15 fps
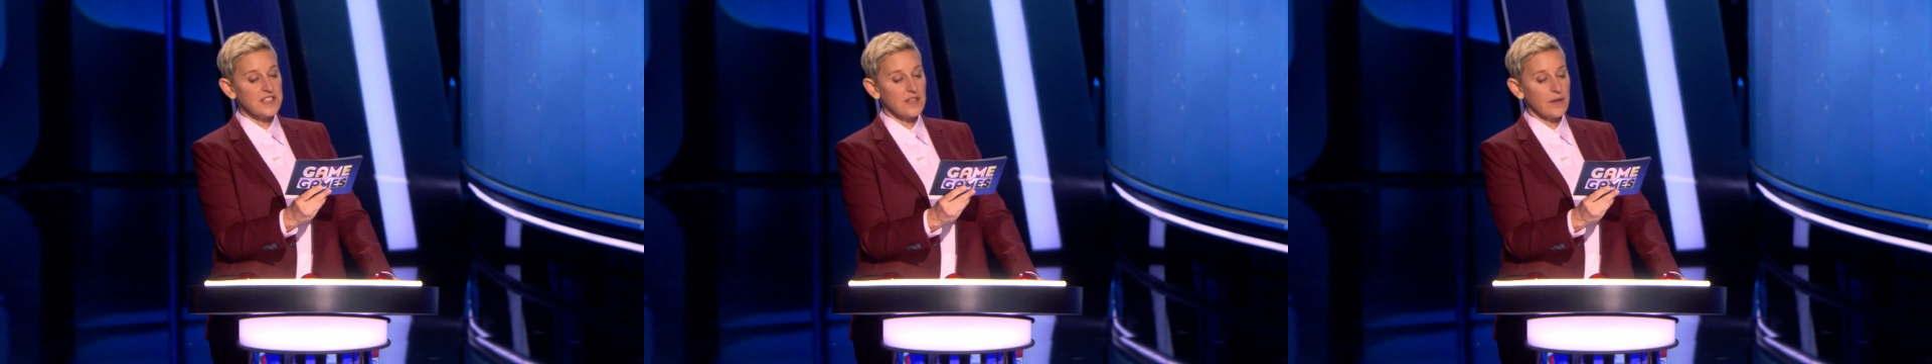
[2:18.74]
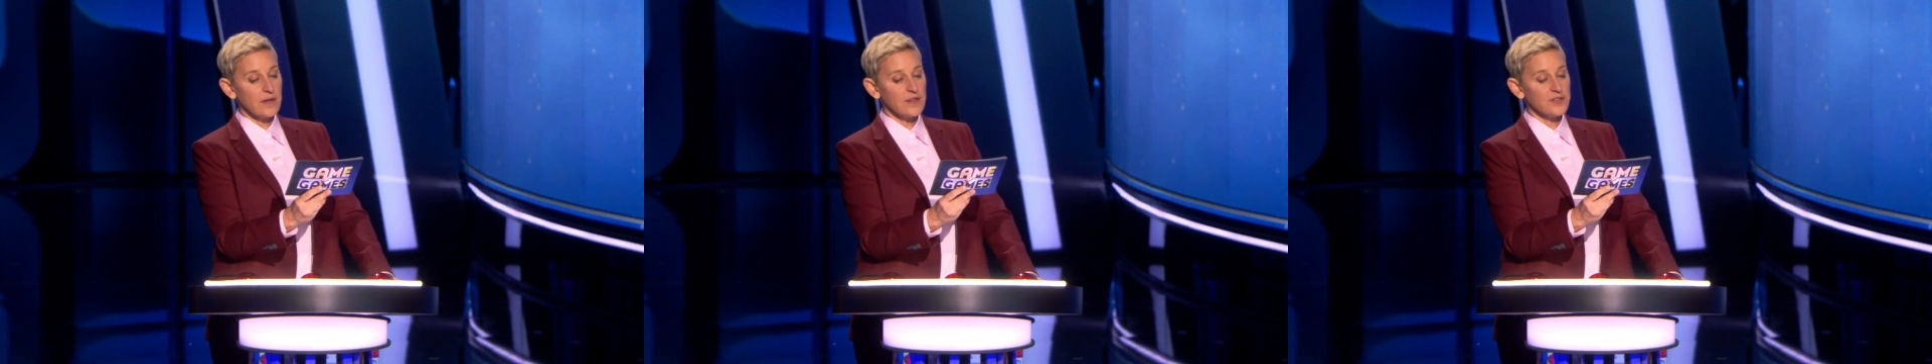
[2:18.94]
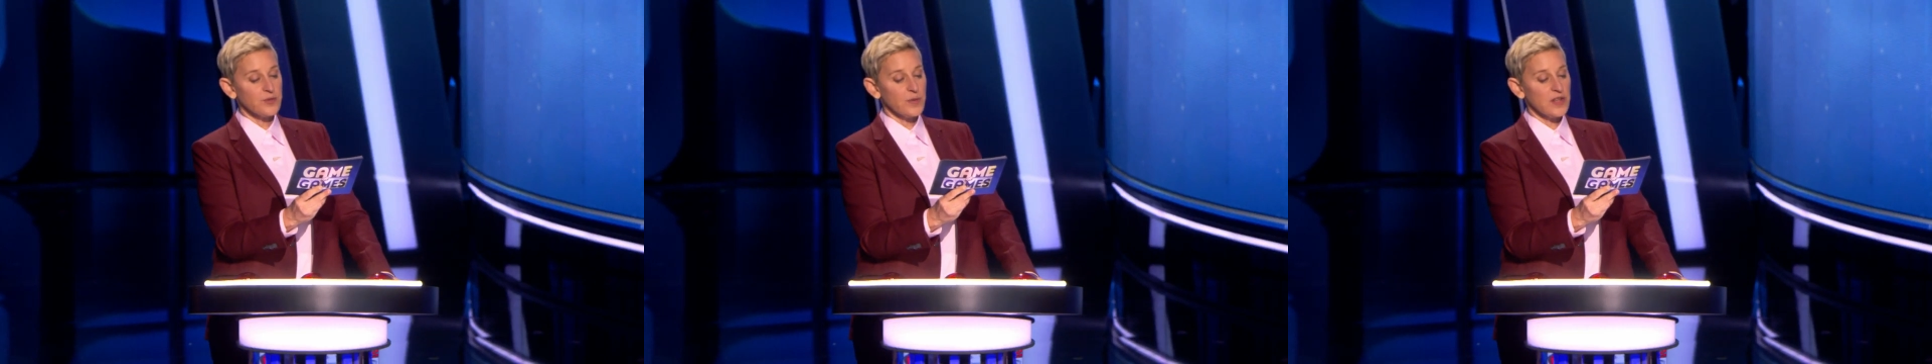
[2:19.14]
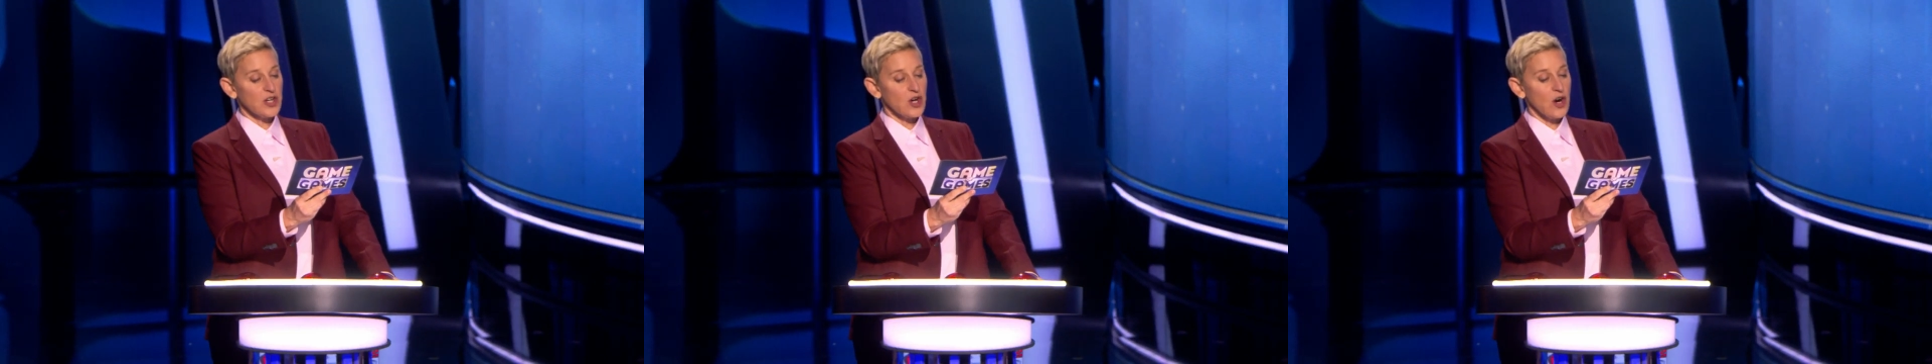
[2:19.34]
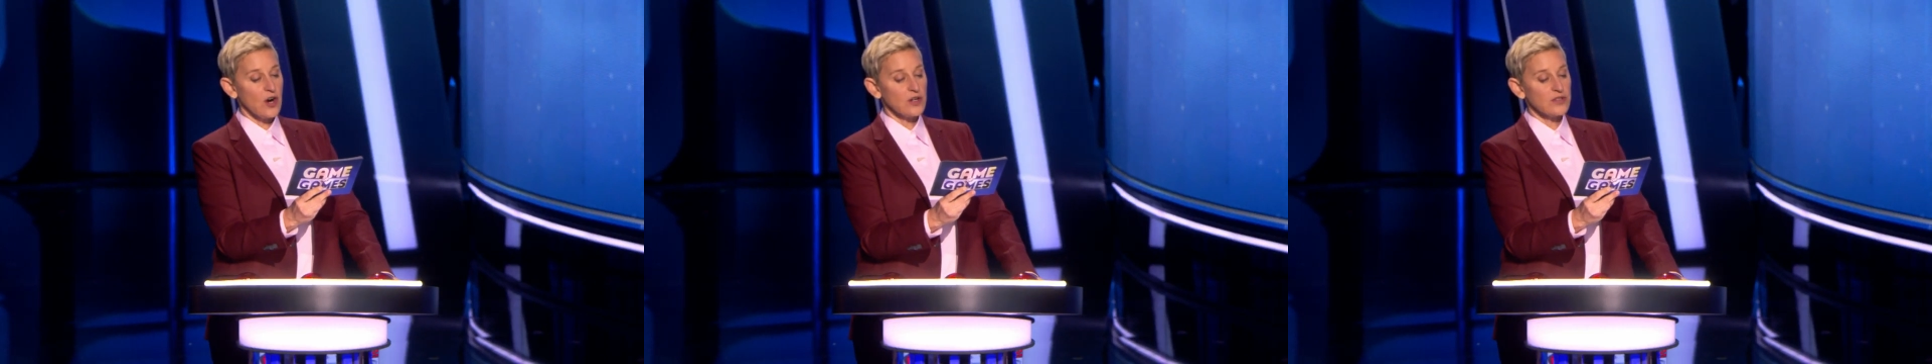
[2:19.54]
cereals with a
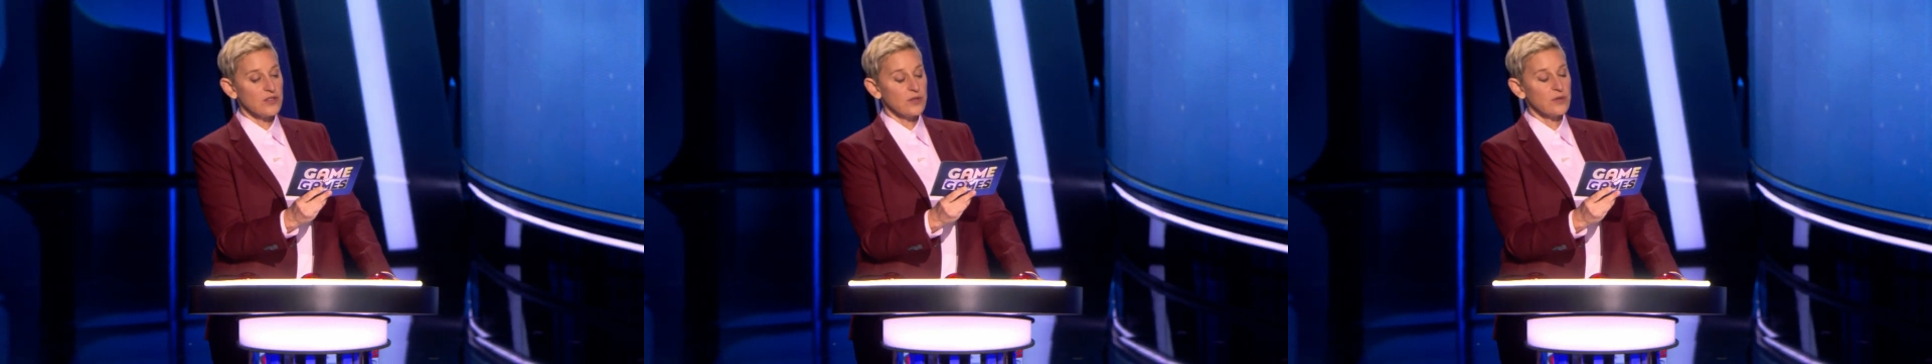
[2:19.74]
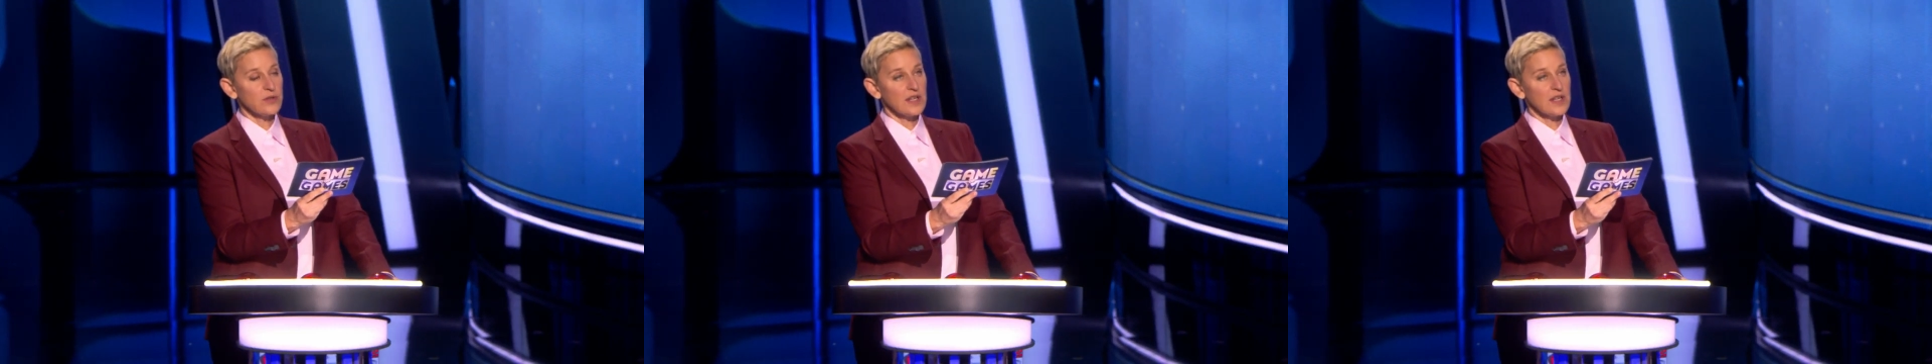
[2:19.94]
cartoon